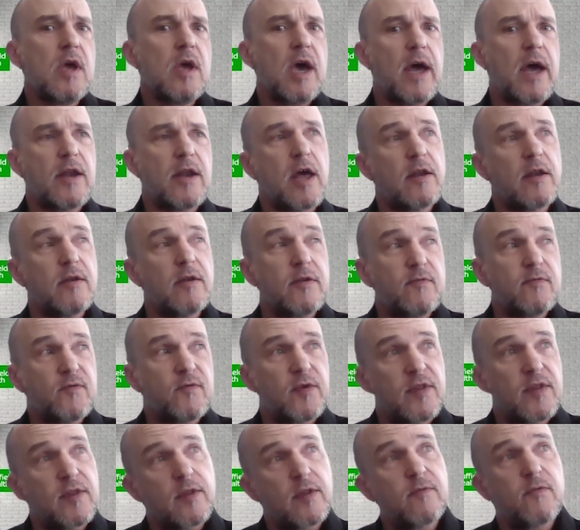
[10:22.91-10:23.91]
And
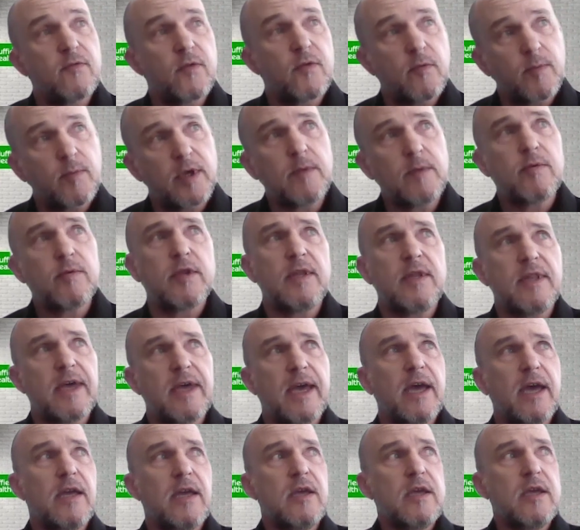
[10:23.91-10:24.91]
for people in
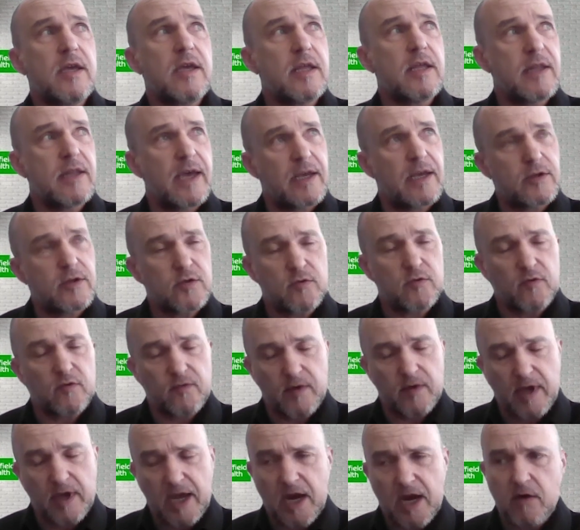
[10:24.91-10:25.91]
that sort
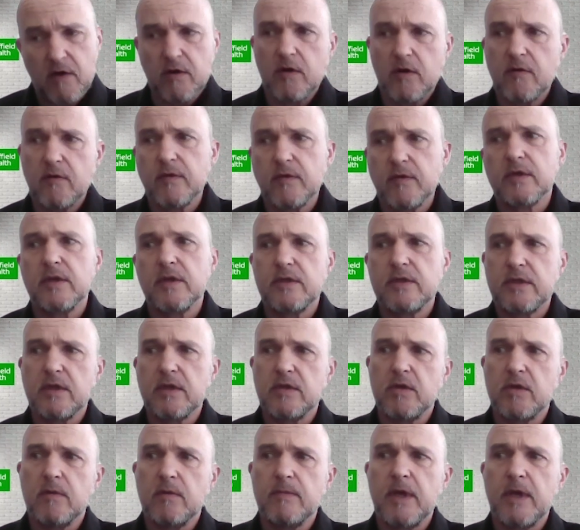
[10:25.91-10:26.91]
of area of the
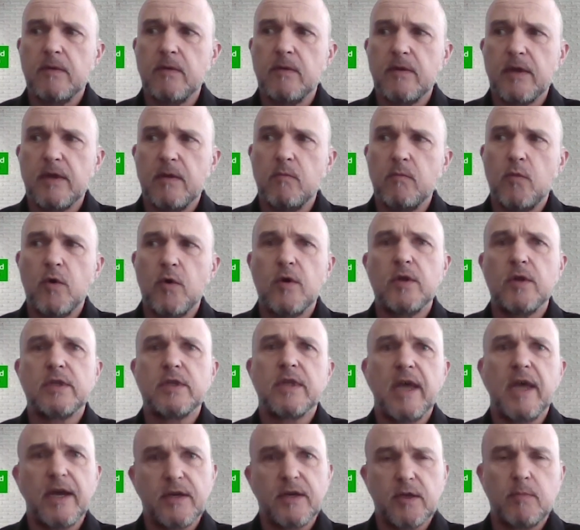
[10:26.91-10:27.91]
continuum, then words
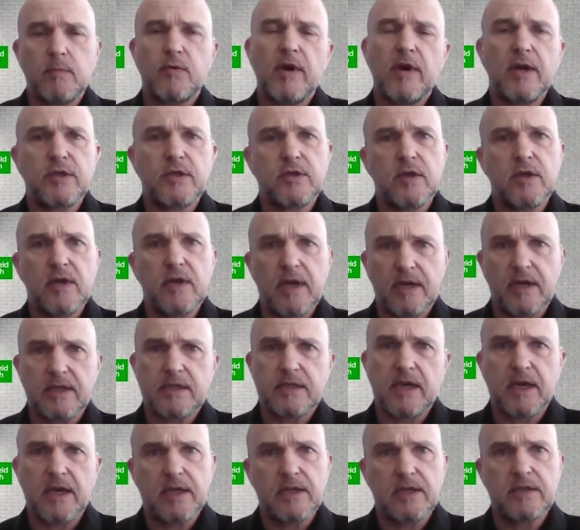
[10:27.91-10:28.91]
like depression,
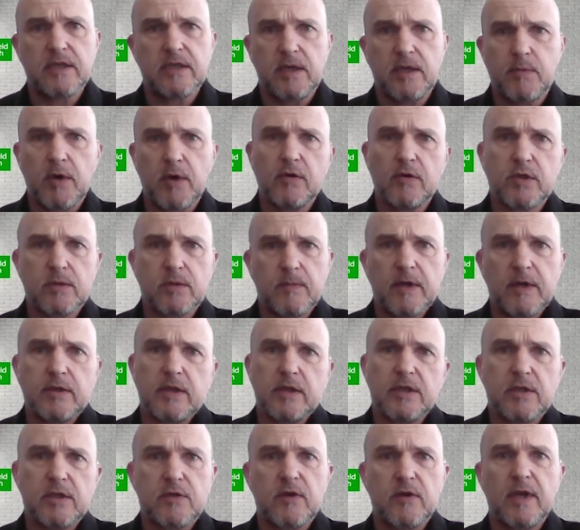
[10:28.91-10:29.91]
anxiety, post-traumatic
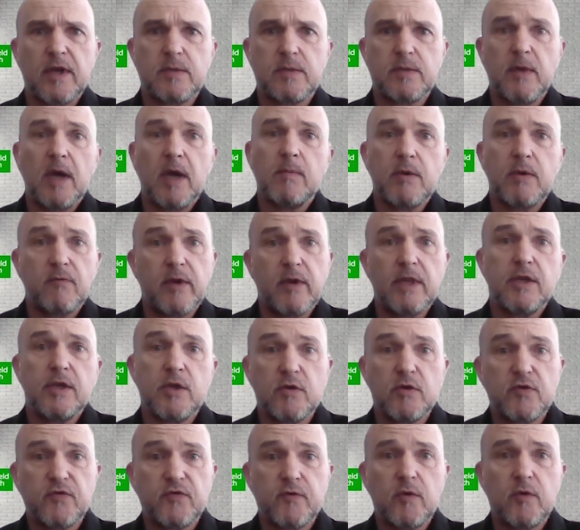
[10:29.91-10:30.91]
stress might be really
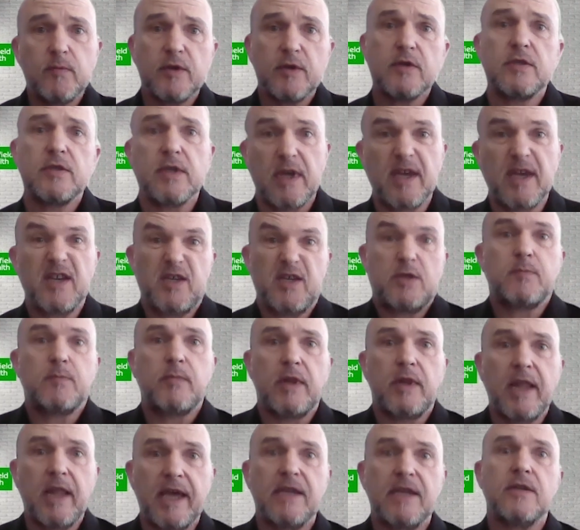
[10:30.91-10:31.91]
useful because it
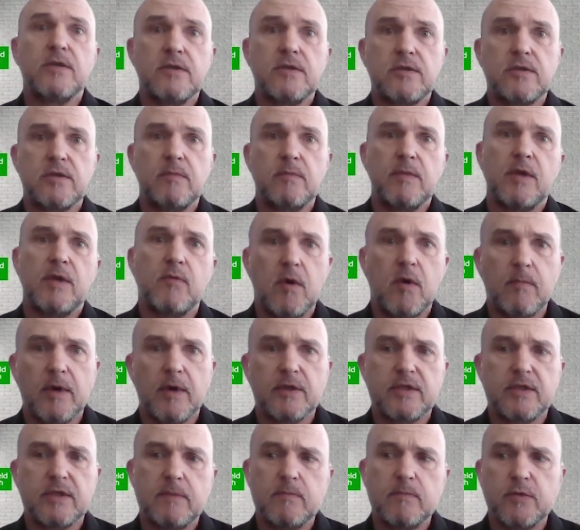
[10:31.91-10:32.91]
explains to me what my
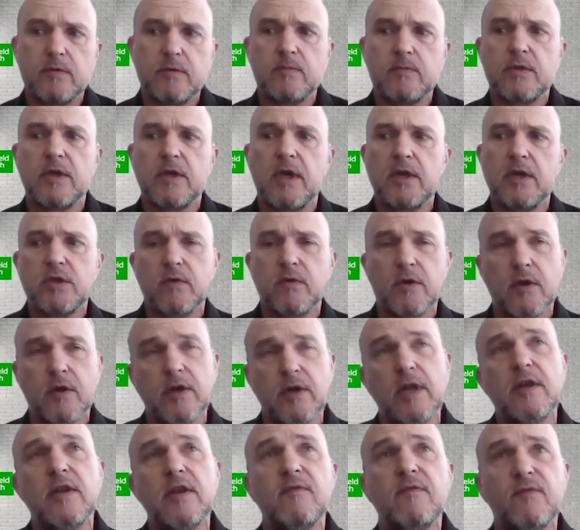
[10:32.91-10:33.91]
symptoms are. So on an
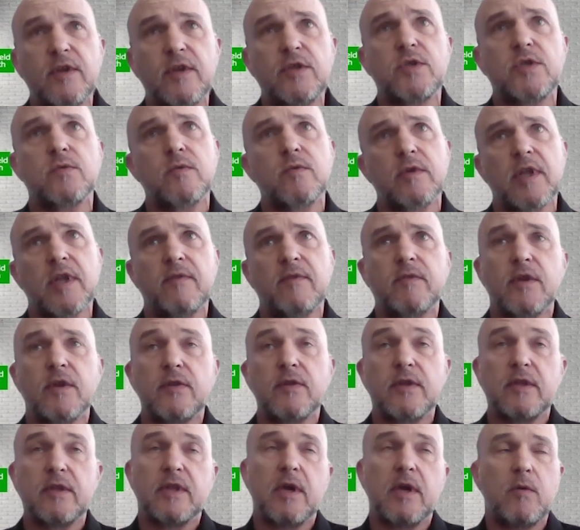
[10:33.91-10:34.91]
individual level, I
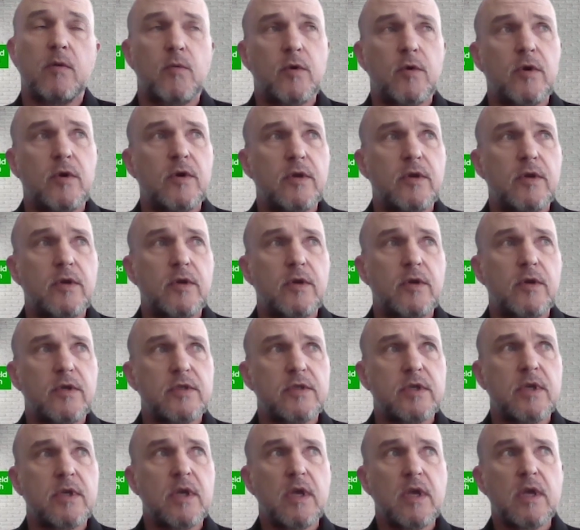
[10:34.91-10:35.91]
think that
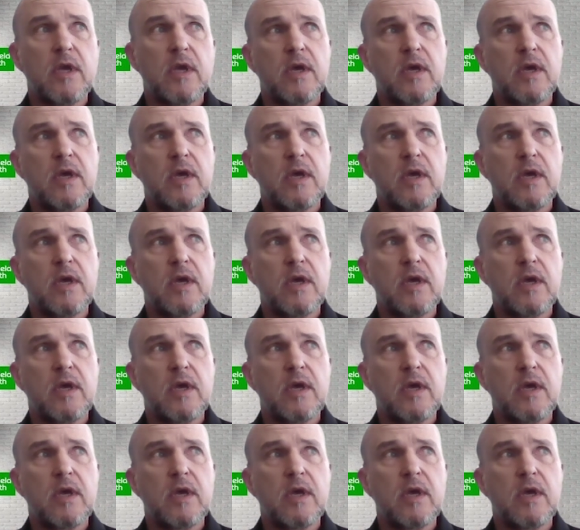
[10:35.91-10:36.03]
works.